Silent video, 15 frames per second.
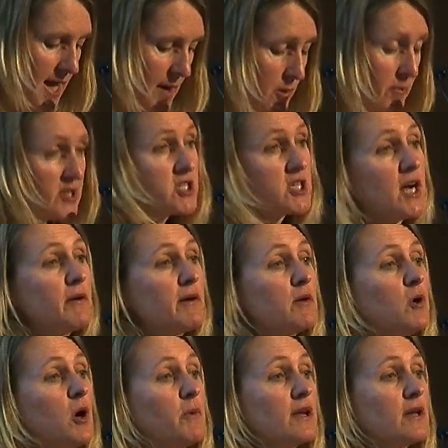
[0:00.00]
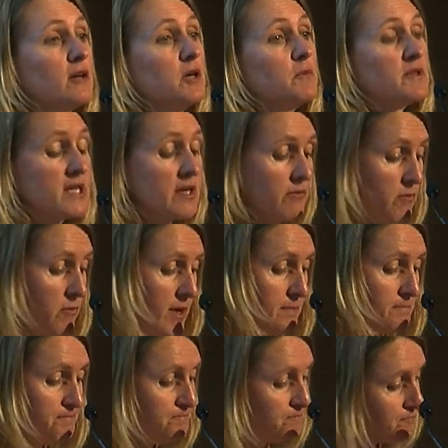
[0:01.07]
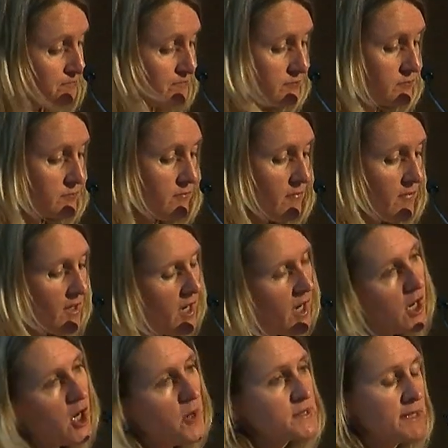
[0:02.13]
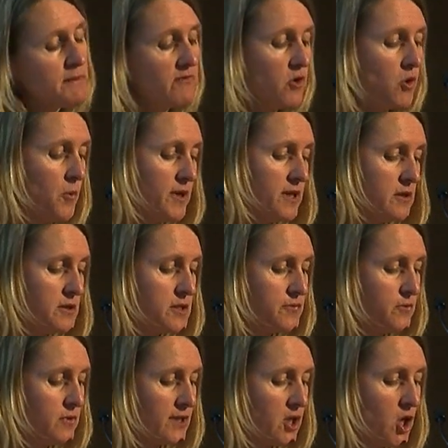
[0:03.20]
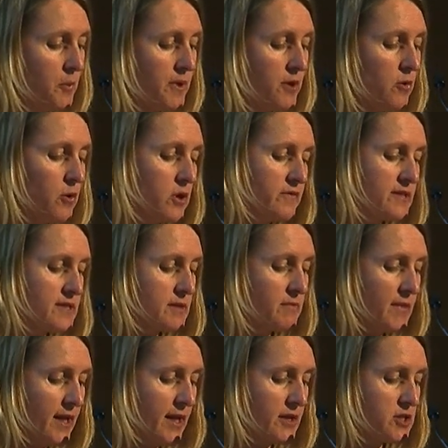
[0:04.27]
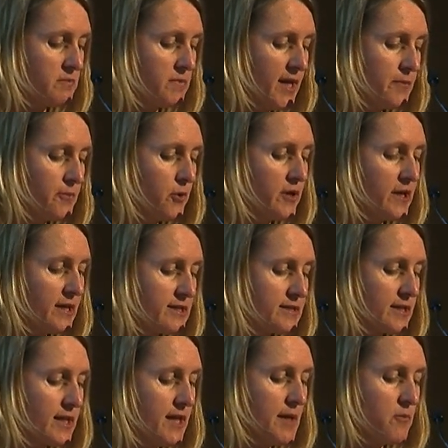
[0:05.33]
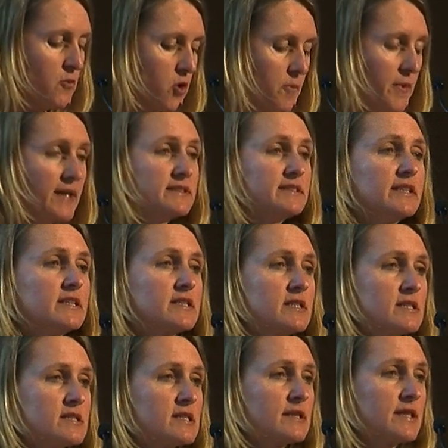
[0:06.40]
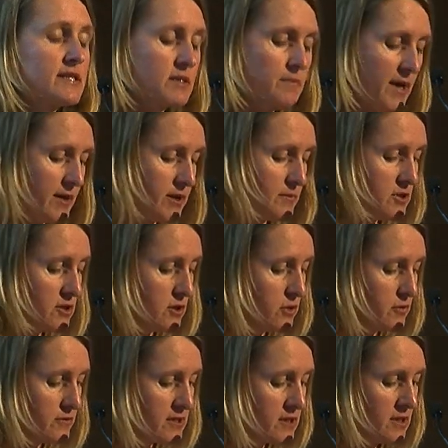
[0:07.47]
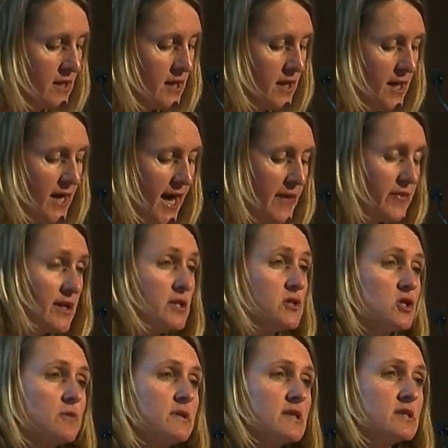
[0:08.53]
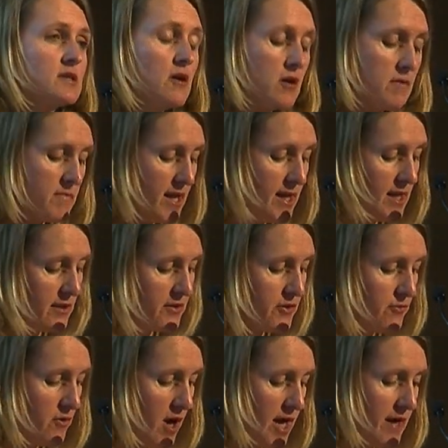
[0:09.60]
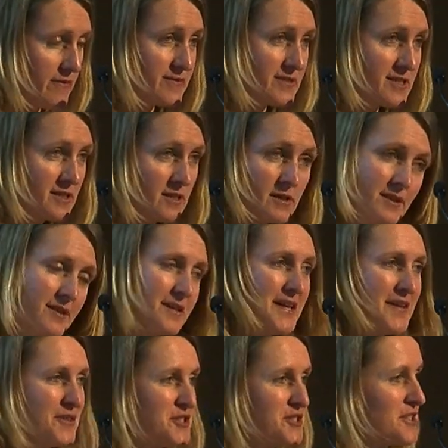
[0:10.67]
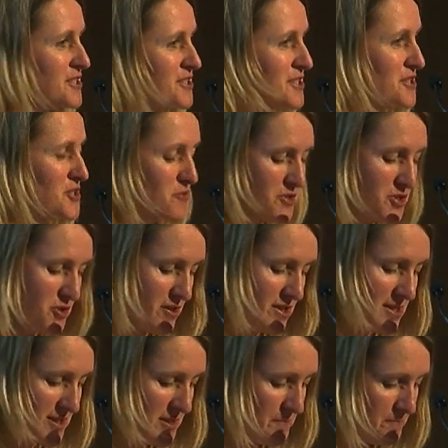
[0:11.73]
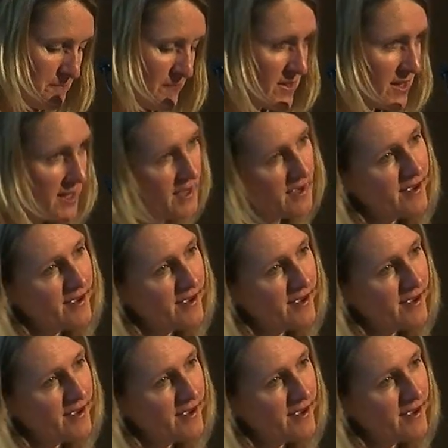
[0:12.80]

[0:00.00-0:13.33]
and we'll be sharing what we learn with everyone. I hope some of it will be useful in helping all of us in media to make products that care more about citizens and less about themselves, and that in doing so, media thrives and the citizens rejoice. It